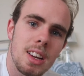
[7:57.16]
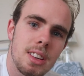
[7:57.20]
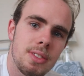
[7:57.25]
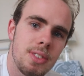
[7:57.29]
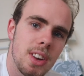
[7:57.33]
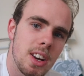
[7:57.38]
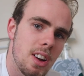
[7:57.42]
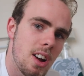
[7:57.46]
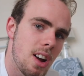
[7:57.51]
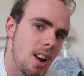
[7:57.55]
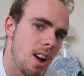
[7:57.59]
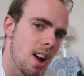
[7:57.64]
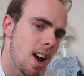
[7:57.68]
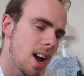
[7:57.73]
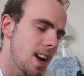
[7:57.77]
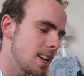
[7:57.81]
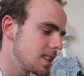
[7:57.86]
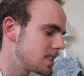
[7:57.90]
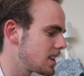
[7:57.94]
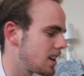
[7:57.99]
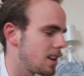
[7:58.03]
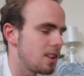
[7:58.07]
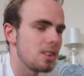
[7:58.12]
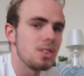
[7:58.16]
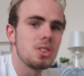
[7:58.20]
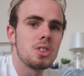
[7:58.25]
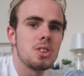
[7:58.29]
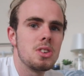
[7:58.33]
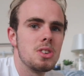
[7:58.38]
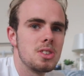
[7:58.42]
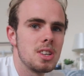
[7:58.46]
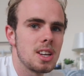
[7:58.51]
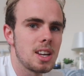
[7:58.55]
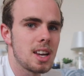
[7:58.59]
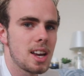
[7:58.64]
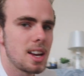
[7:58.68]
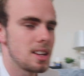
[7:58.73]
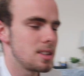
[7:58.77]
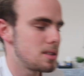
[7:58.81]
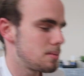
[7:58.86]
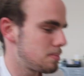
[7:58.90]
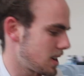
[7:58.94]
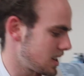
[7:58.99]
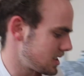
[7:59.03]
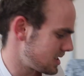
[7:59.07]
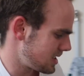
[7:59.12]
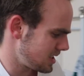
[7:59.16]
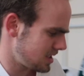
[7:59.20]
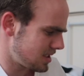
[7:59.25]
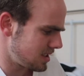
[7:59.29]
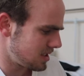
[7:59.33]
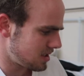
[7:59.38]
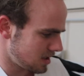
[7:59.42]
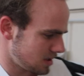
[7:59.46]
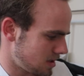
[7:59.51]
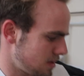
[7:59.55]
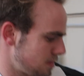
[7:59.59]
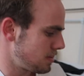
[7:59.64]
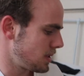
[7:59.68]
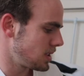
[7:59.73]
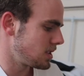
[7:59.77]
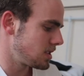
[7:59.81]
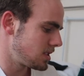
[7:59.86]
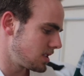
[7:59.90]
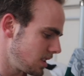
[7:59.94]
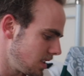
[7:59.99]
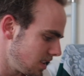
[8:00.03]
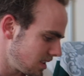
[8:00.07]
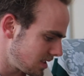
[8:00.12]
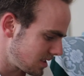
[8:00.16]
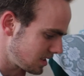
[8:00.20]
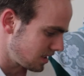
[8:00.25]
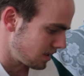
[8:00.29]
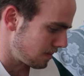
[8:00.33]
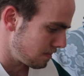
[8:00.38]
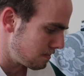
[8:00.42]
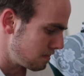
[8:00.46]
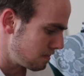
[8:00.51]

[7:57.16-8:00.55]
Last video, I said I was using Headspace. This isn't sponsored, it's a